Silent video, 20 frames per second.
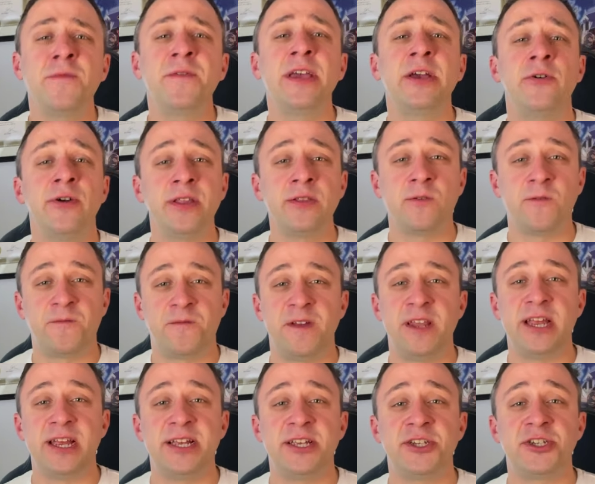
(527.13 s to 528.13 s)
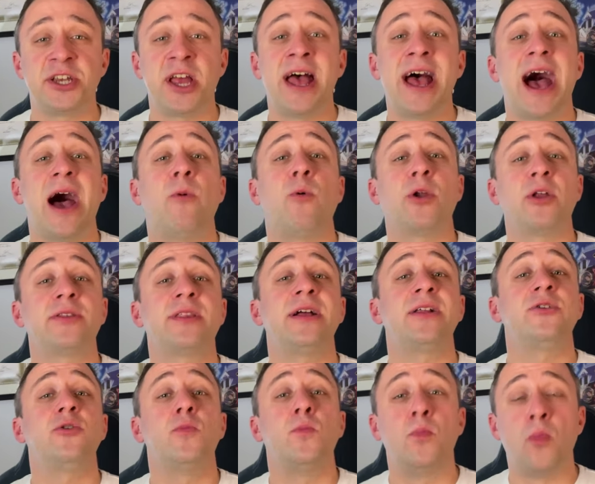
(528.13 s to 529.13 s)
we're going to finish, I wanna tell
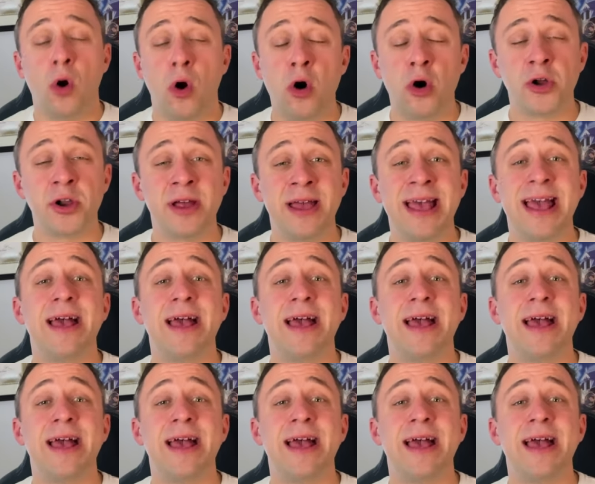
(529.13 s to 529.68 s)
you more